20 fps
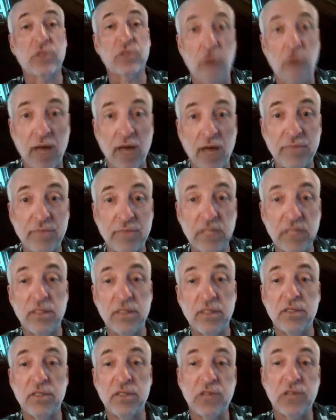
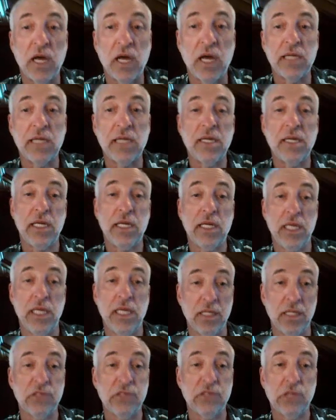circumscribed design
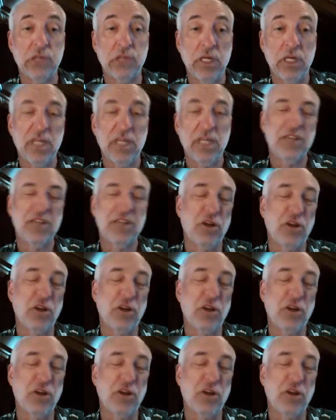is.